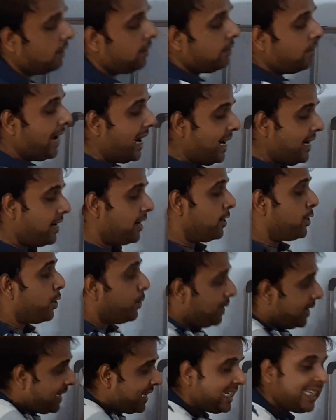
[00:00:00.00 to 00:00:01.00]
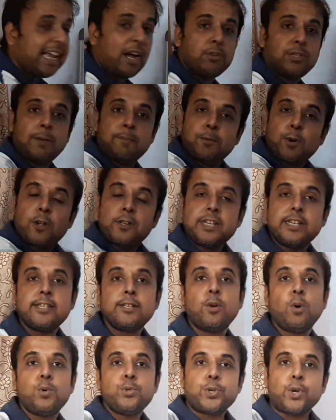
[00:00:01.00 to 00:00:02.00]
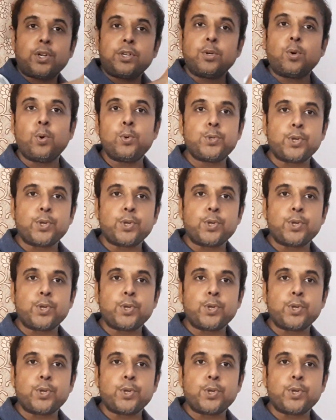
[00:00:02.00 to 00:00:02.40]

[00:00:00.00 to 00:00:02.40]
Right? So this is how the process goes on.